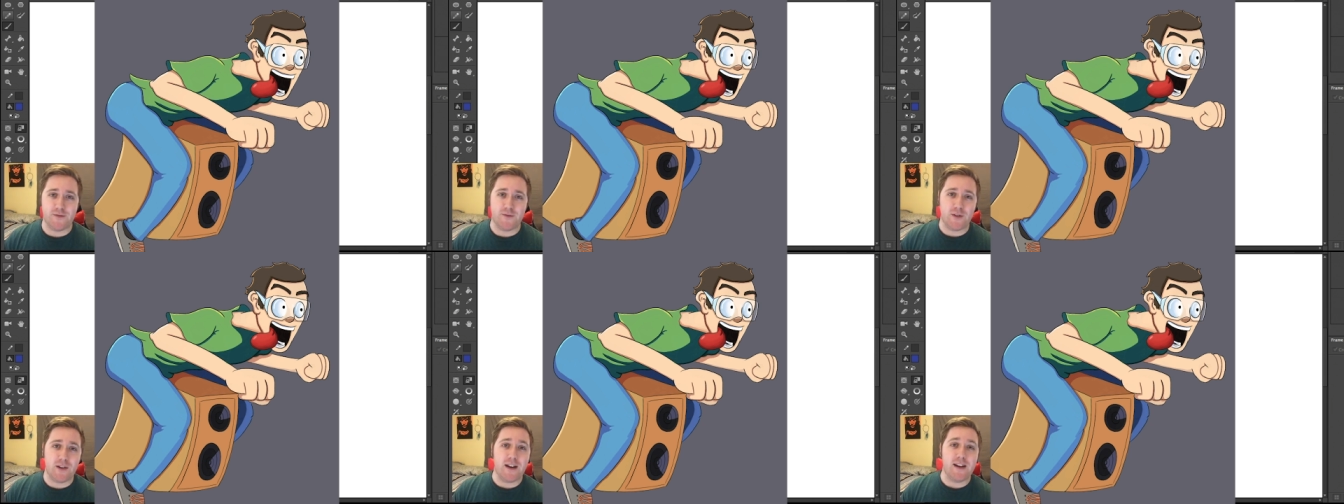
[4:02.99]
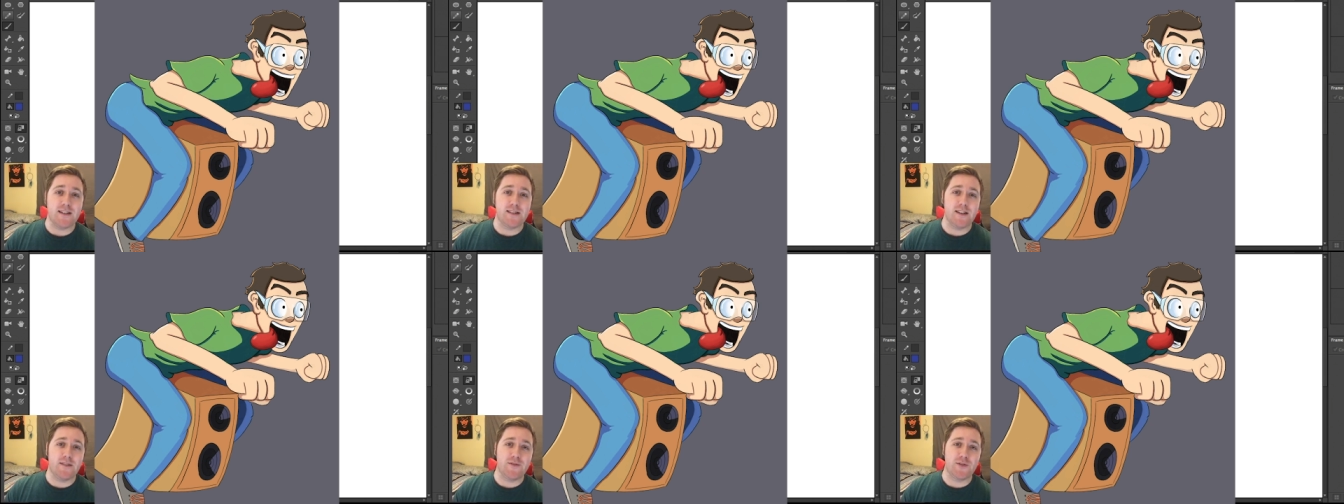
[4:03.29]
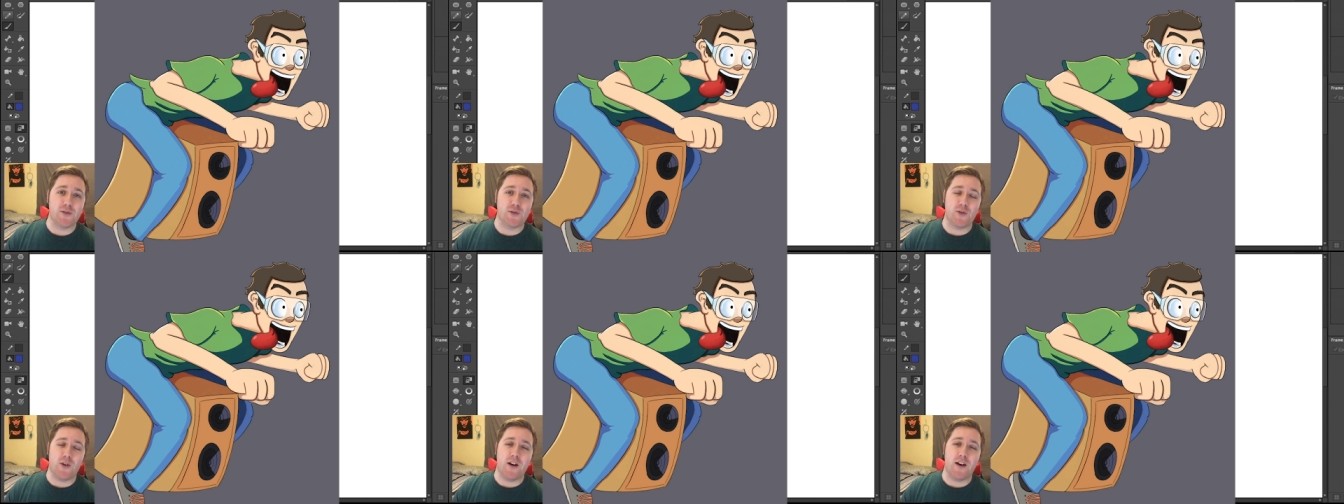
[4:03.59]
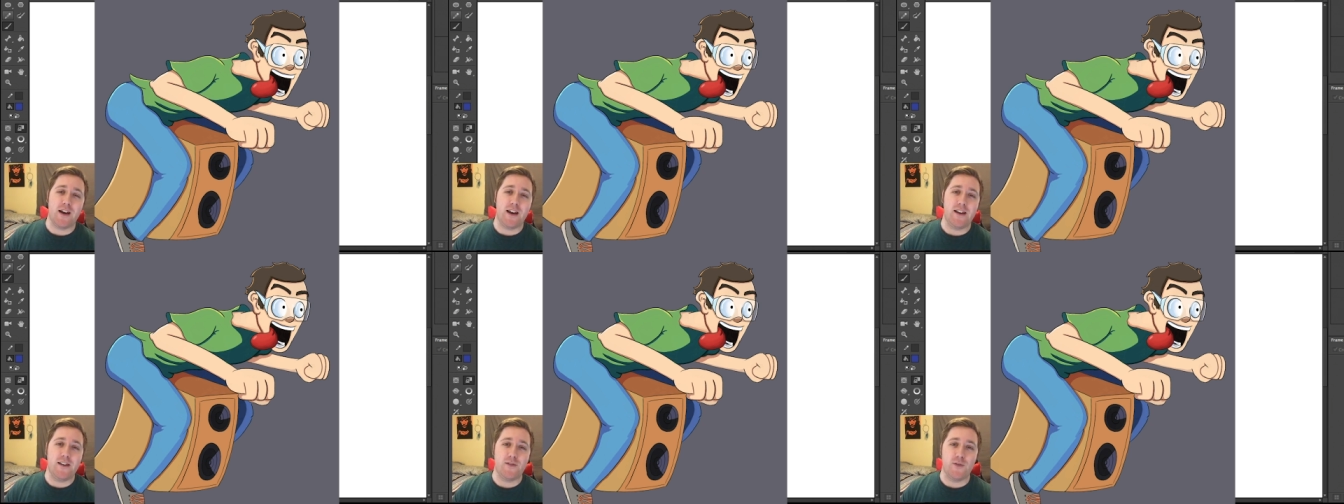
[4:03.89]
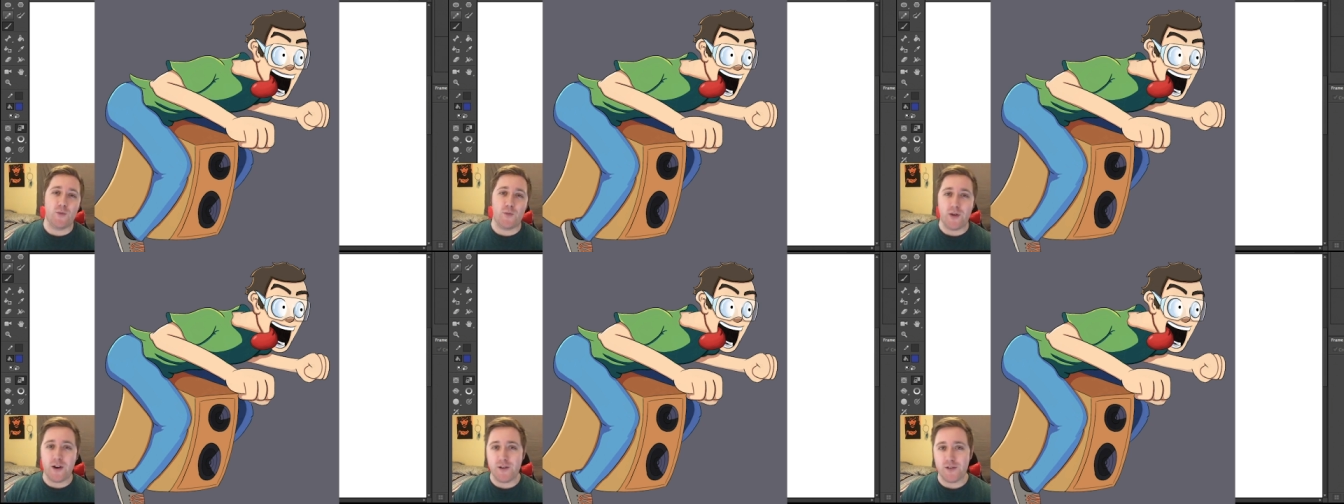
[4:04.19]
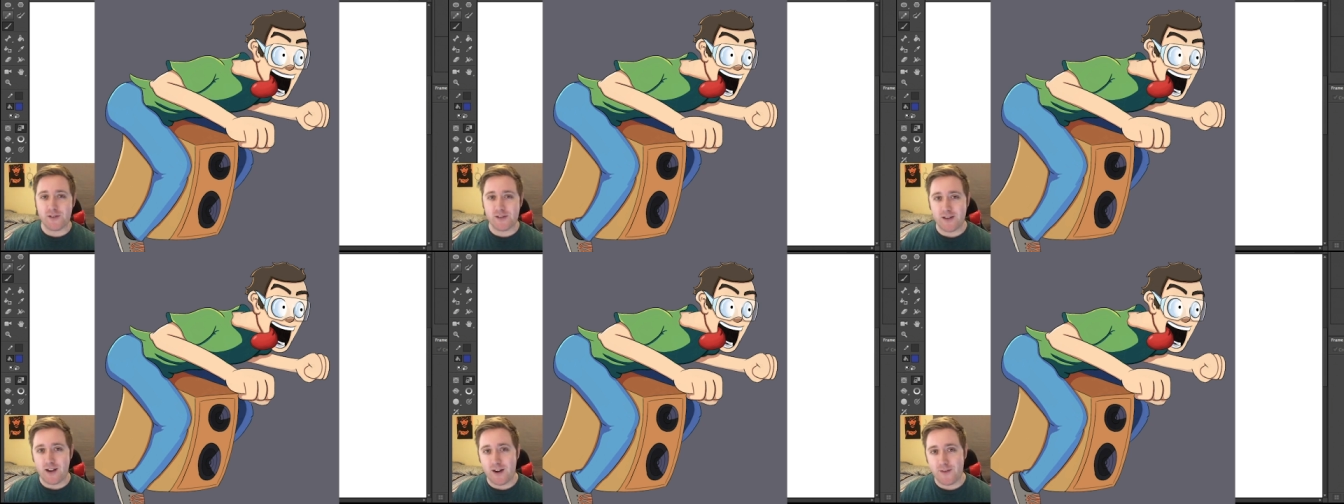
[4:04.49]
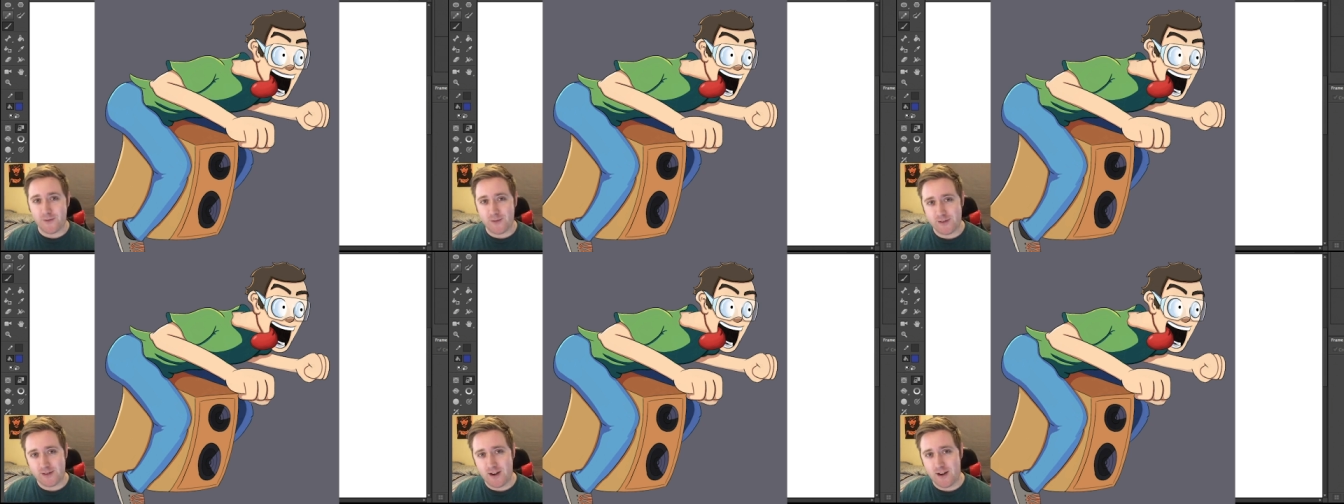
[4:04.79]
if you guys ever draw any of the weird
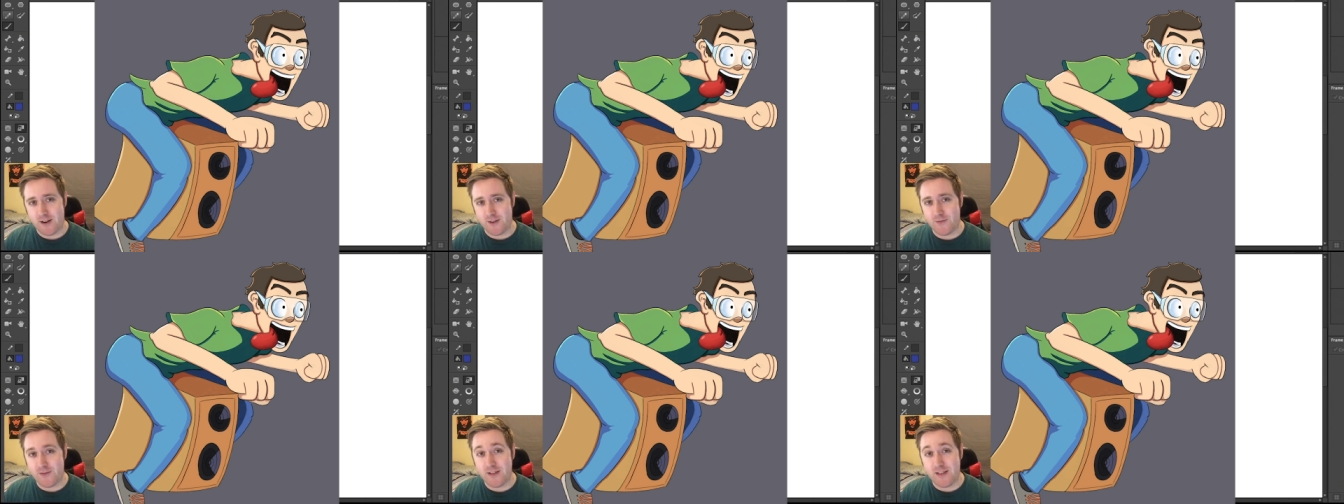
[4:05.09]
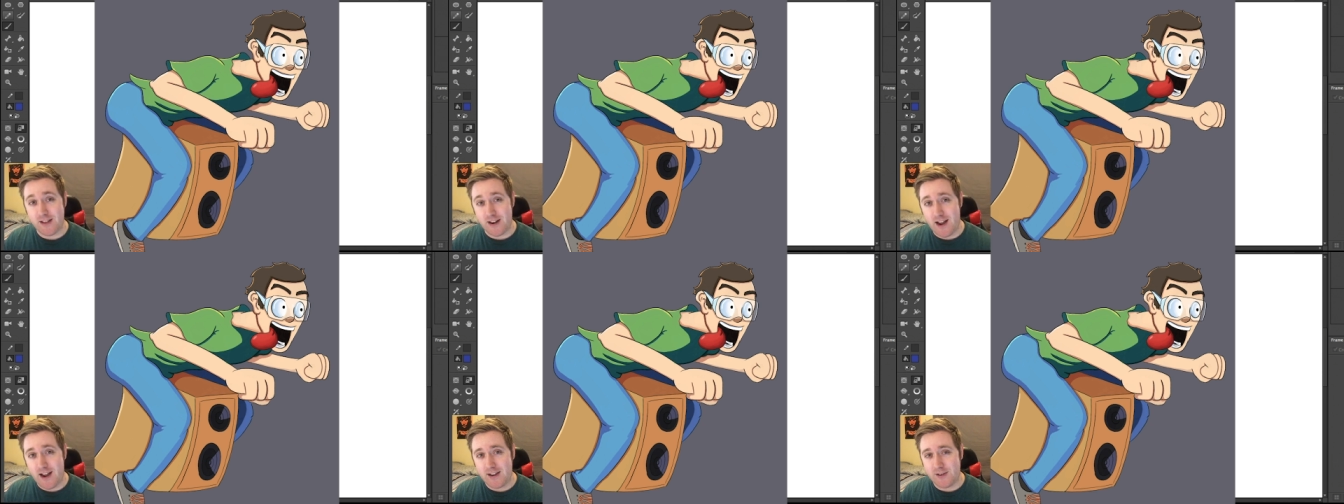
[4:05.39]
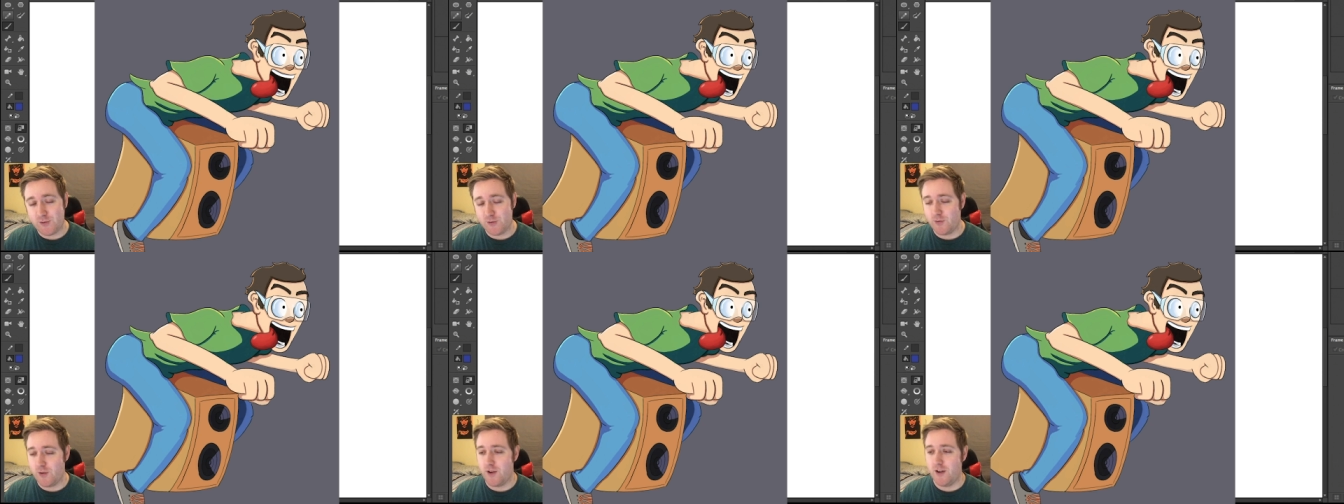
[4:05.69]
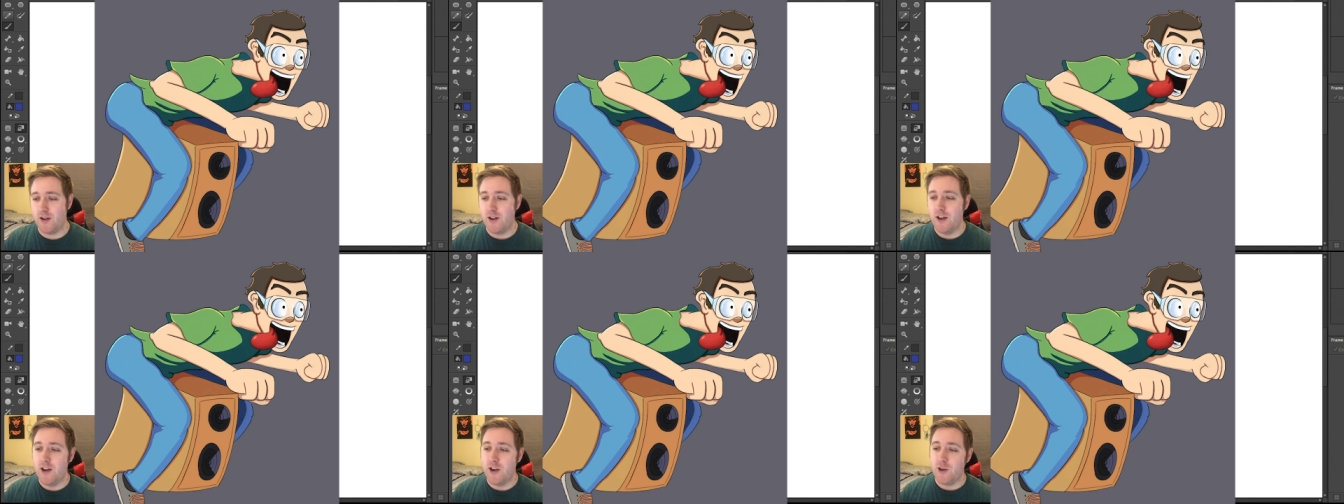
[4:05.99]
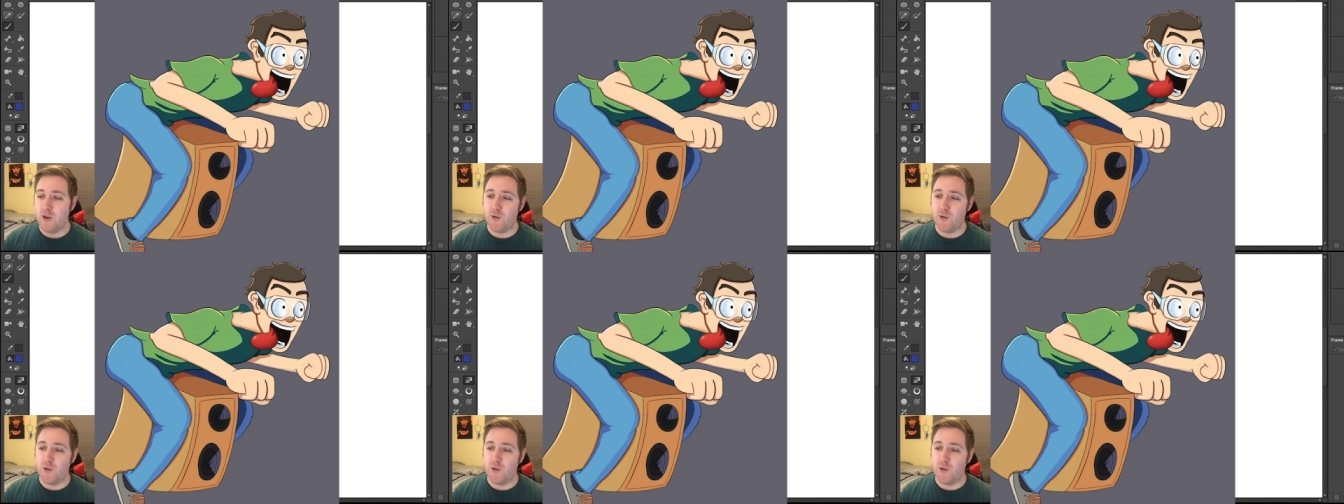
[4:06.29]
stock photography that I draw,